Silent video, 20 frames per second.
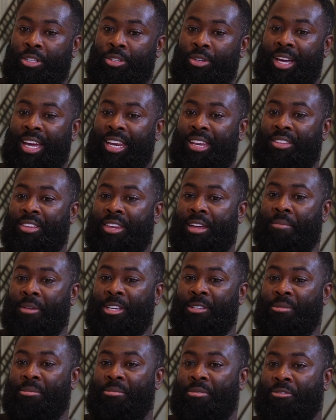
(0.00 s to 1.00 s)
So anything that
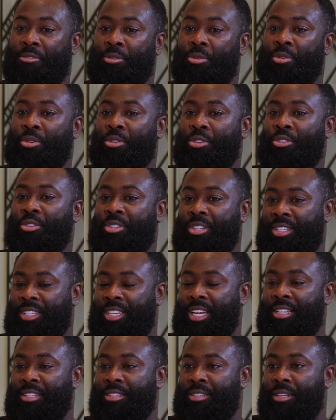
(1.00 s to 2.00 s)
makes people feel good, you
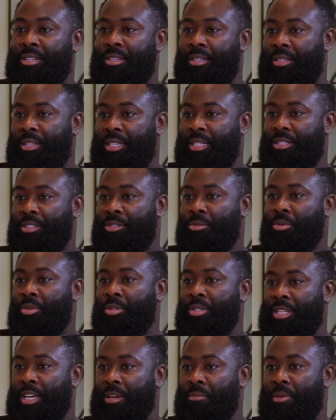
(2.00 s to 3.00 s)
tend to lean
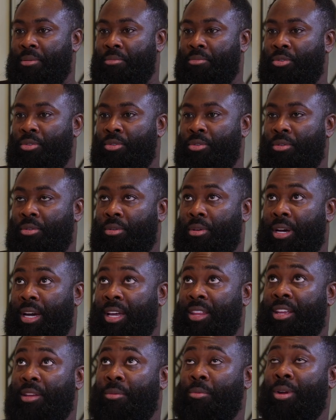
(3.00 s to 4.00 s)
towards that a bit more.
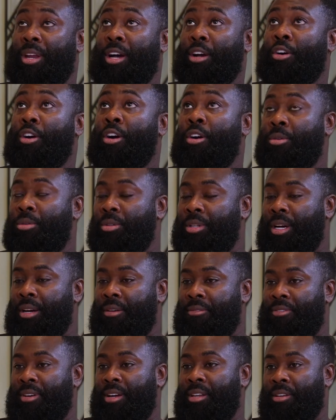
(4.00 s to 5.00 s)
And then when I got older,
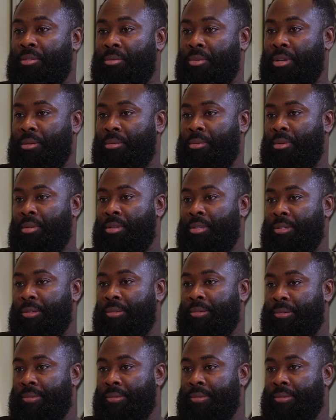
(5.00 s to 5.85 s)
I found out what it was.